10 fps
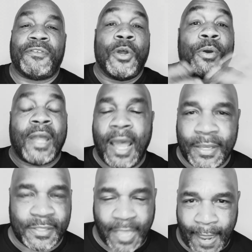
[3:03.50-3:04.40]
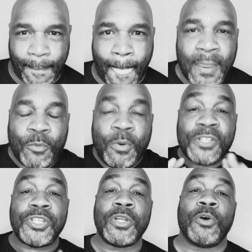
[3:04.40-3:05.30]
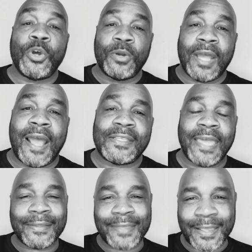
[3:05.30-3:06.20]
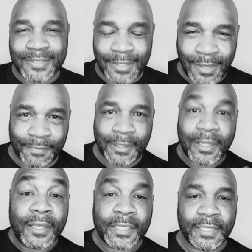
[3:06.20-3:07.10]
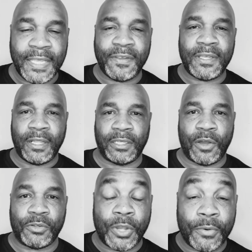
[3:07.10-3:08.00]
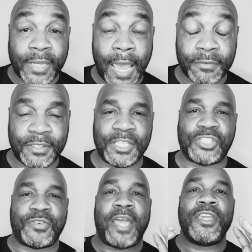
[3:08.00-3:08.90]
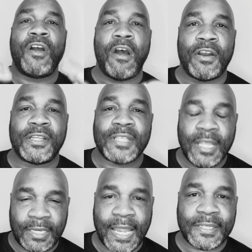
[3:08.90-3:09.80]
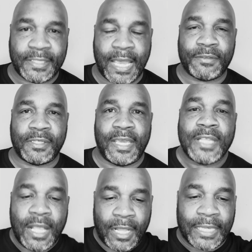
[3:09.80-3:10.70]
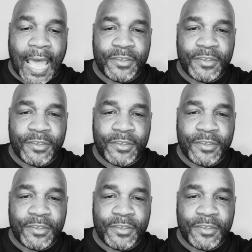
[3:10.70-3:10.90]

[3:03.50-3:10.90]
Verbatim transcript: no contact. Once you go no contact, that's it. Leave it alone. Don't count the days. Try your hardest not to count the days. Allow